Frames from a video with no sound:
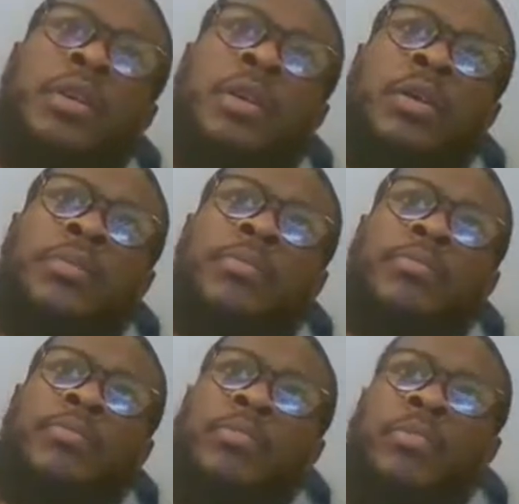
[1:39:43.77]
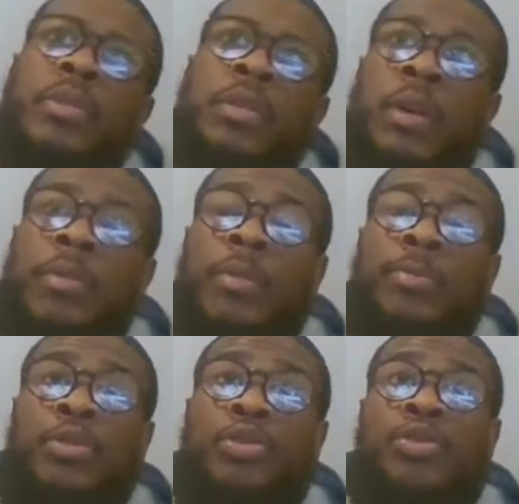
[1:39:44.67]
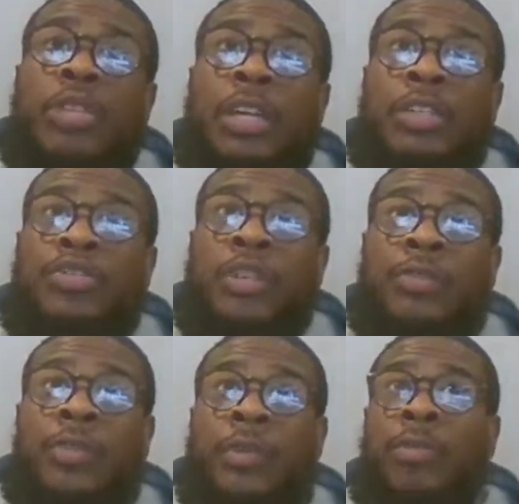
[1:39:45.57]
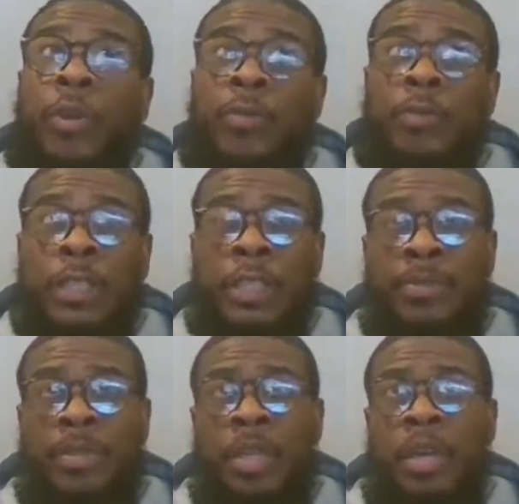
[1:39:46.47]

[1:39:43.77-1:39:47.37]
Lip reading: come come up huge down the stretch for both teams.